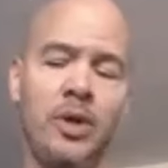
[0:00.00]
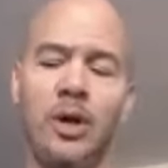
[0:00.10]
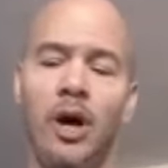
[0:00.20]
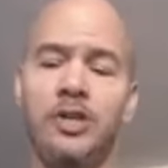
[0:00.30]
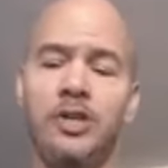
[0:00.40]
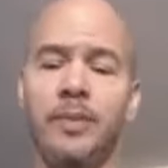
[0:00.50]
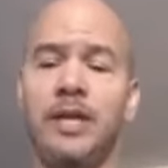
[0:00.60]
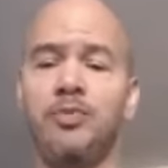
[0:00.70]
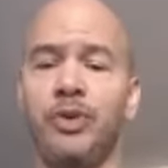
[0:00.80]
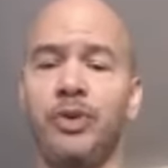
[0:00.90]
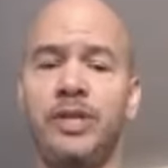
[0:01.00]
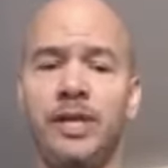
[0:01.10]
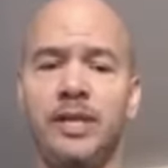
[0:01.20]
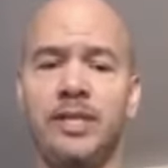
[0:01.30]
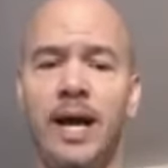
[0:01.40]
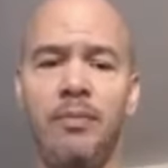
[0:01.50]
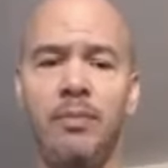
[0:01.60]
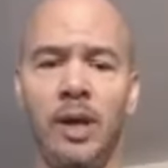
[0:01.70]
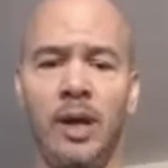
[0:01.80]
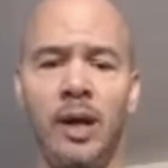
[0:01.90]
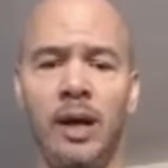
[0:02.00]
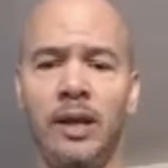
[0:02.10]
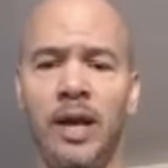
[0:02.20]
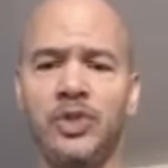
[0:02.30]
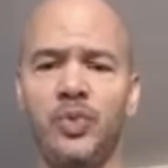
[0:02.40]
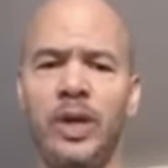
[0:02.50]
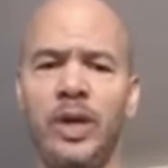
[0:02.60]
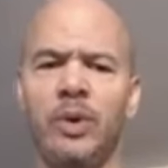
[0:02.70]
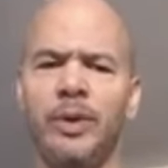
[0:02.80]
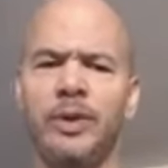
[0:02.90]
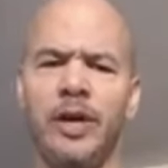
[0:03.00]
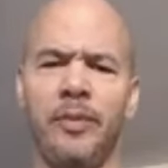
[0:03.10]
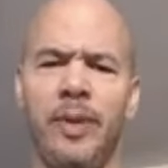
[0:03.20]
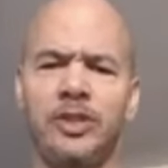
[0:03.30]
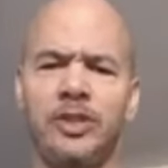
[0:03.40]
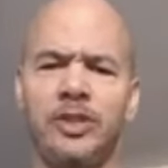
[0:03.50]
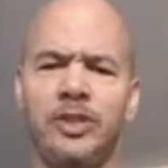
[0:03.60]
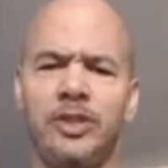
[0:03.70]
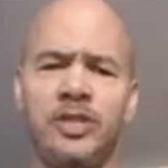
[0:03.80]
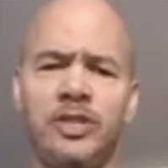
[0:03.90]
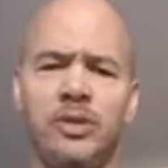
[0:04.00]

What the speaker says: Awesome, guys. Appreciate the time. Next week, we're going to be talking about stress.